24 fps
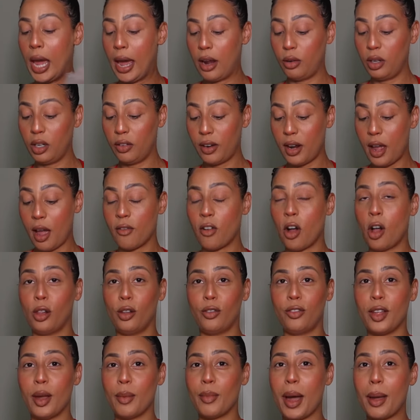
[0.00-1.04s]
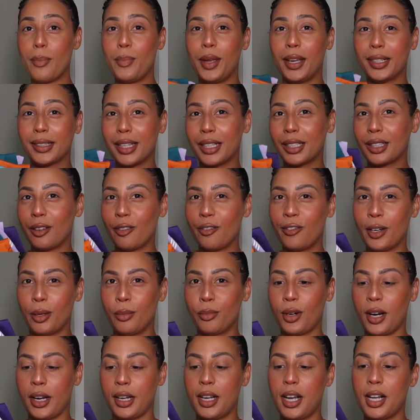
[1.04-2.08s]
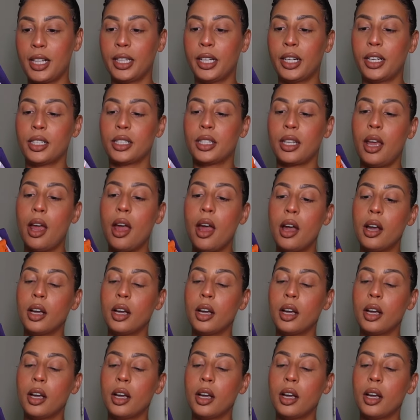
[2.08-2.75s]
I don't even have all of them I picked like the fun bright colors